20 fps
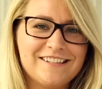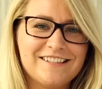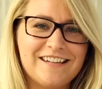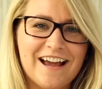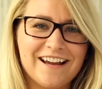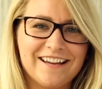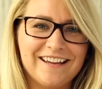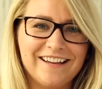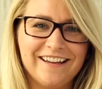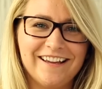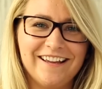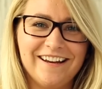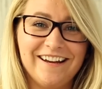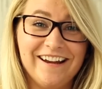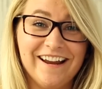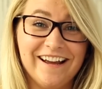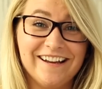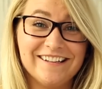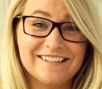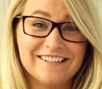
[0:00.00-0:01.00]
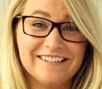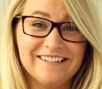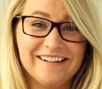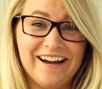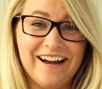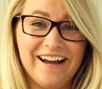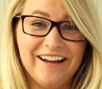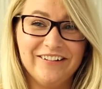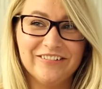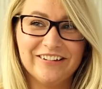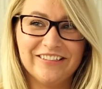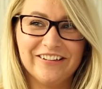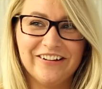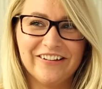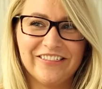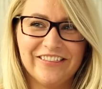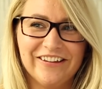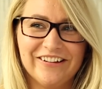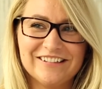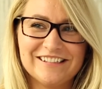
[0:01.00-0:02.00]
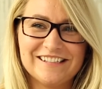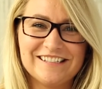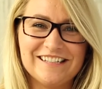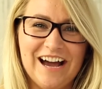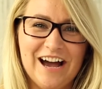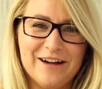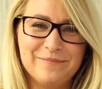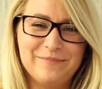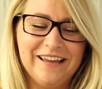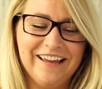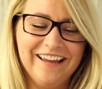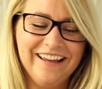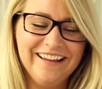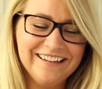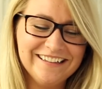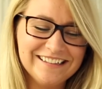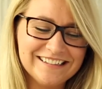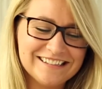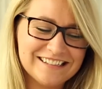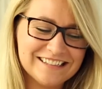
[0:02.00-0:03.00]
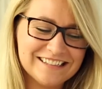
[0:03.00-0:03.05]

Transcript: Stacking it nice and high with all those toppings.